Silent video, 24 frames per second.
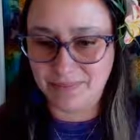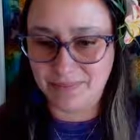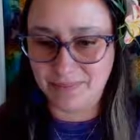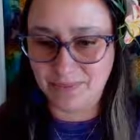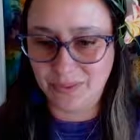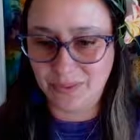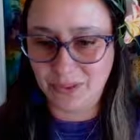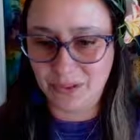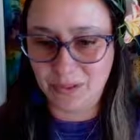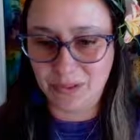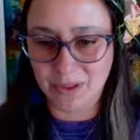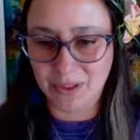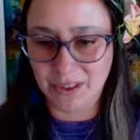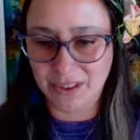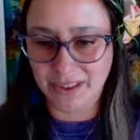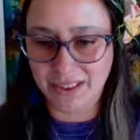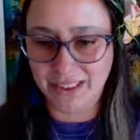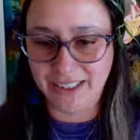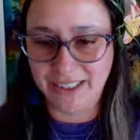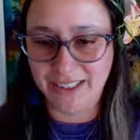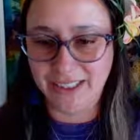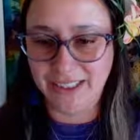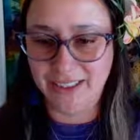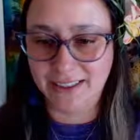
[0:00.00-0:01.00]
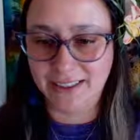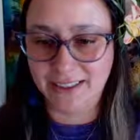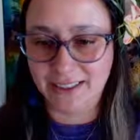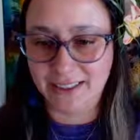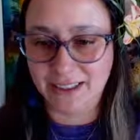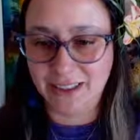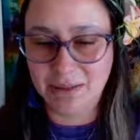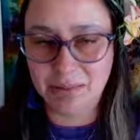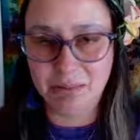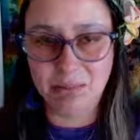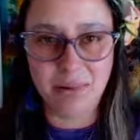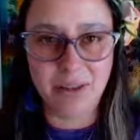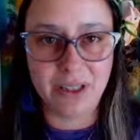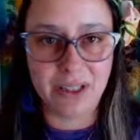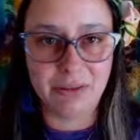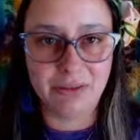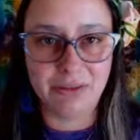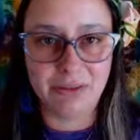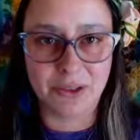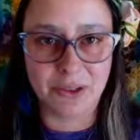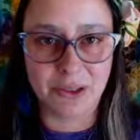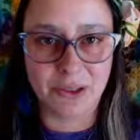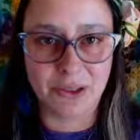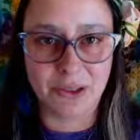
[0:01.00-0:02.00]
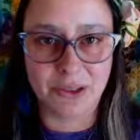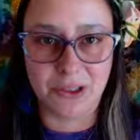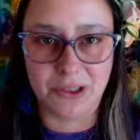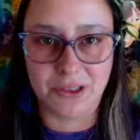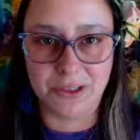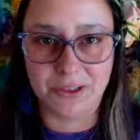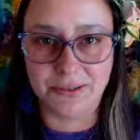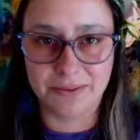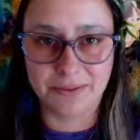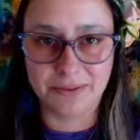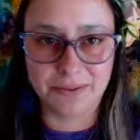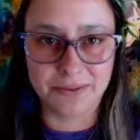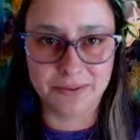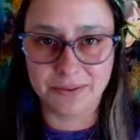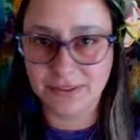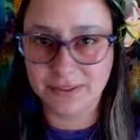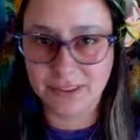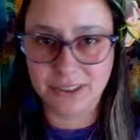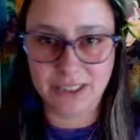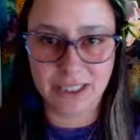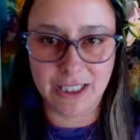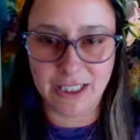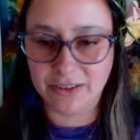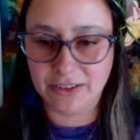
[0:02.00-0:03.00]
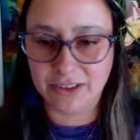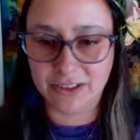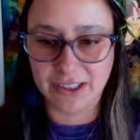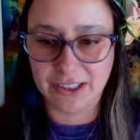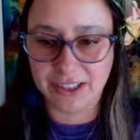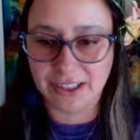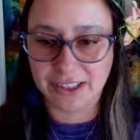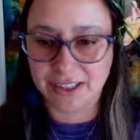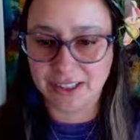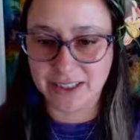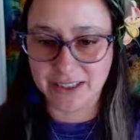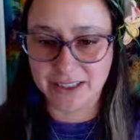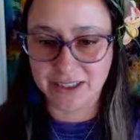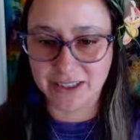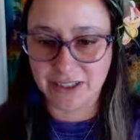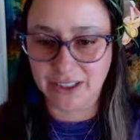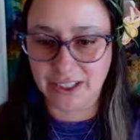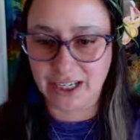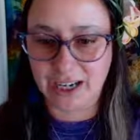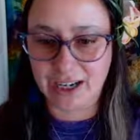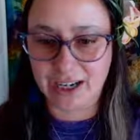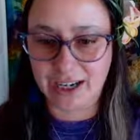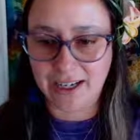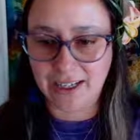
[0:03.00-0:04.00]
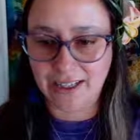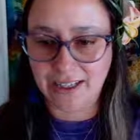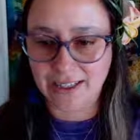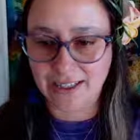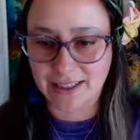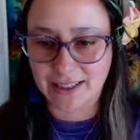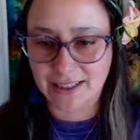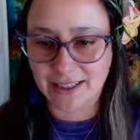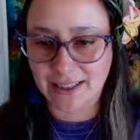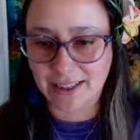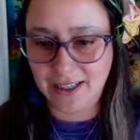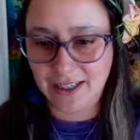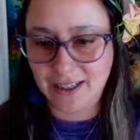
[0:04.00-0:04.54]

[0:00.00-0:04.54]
Really playful, kind of crazy little guys.